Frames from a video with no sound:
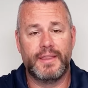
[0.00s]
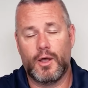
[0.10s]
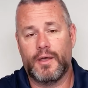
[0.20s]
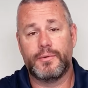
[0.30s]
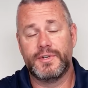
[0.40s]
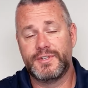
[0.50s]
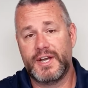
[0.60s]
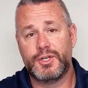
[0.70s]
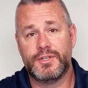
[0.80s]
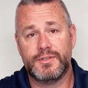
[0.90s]
the
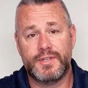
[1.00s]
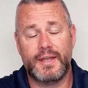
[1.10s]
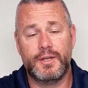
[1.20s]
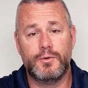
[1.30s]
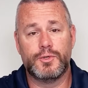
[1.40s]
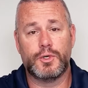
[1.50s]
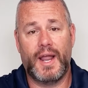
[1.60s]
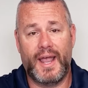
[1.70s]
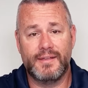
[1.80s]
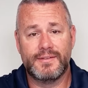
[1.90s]
authorizations that user
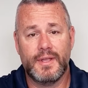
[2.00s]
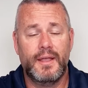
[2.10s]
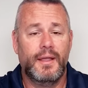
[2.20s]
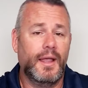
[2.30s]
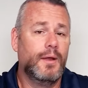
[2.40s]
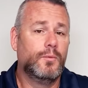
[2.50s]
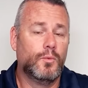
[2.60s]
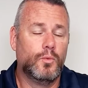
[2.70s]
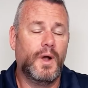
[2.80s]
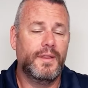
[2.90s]
has and
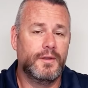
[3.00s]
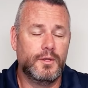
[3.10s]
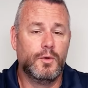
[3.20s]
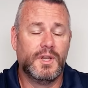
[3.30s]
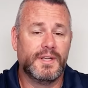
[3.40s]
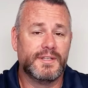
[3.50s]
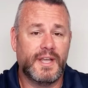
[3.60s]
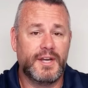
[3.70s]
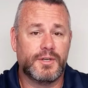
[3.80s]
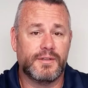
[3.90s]
what
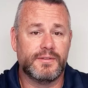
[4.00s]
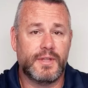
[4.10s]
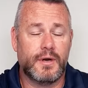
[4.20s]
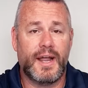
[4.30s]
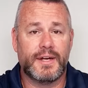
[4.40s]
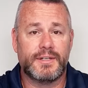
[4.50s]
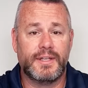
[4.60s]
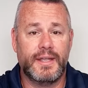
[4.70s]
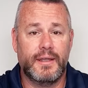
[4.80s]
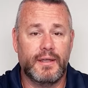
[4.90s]
utilizations they're
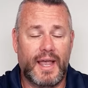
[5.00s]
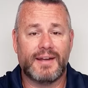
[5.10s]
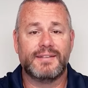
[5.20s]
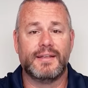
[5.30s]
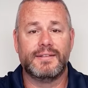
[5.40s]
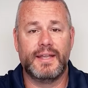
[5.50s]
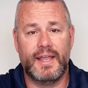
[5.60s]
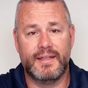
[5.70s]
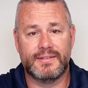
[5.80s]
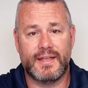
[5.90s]
actually accessing
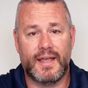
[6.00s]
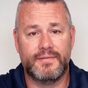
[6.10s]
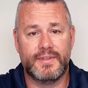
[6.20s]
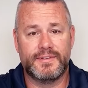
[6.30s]
inside of the